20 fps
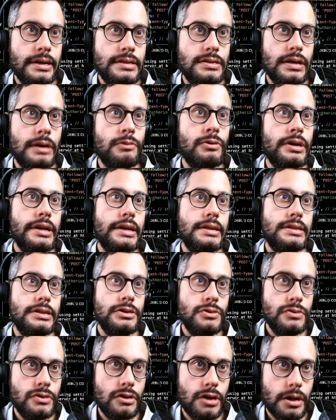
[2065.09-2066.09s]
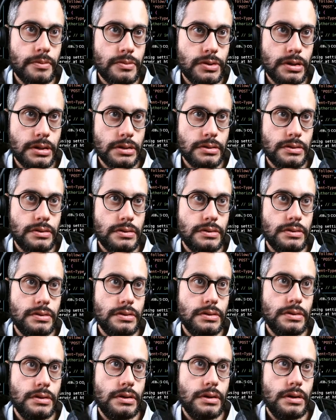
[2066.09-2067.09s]
So I want to get the user object.
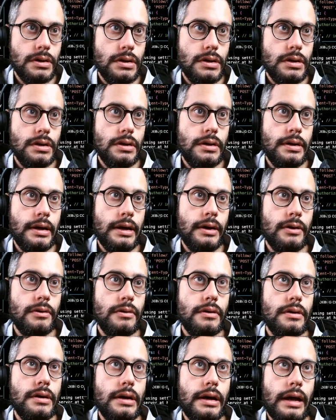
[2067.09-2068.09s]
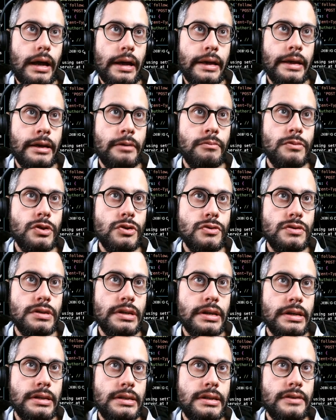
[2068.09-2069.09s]
Now I am using
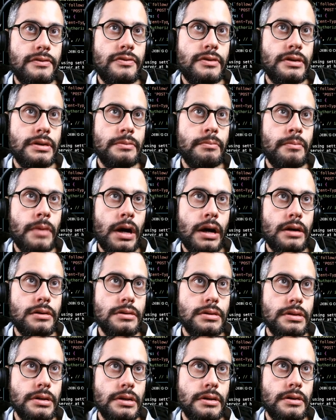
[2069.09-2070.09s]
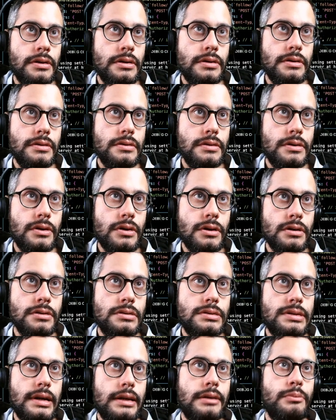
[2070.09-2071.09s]
a different model here called
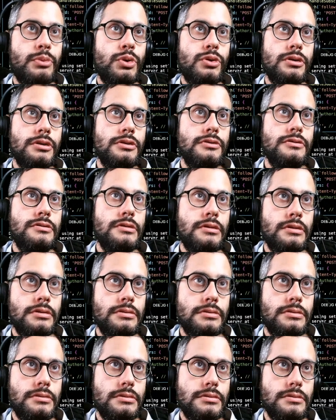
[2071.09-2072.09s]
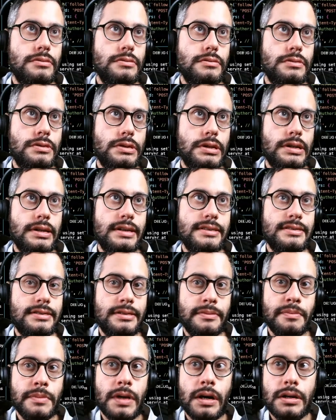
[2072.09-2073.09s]
teleport user, which is a
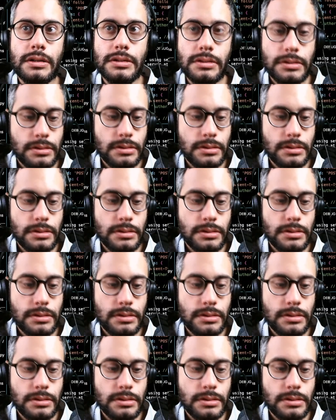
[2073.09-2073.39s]
custom model.